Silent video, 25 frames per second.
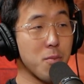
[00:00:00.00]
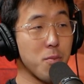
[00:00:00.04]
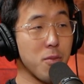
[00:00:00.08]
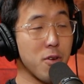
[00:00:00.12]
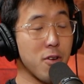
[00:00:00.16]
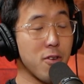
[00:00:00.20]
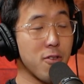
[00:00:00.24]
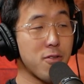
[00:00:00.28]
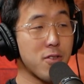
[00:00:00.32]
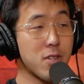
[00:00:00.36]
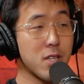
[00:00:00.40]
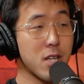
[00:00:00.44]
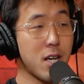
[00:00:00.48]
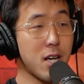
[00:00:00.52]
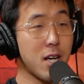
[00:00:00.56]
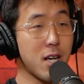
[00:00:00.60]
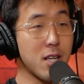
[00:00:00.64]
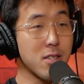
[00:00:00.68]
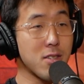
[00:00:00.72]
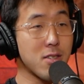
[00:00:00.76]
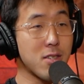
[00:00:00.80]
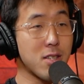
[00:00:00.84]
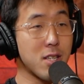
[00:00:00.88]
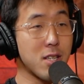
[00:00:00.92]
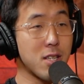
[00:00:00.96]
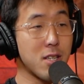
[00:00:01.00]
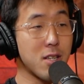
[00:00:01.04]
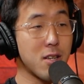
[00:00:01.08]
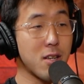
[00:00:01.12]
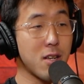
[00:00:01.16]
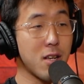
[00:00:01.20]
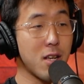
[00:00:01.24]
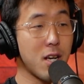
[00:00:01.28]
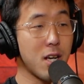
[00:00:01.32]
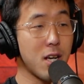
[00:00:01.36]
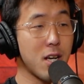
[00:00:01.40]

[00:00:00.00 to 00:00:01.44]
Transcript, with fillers: moved to Austin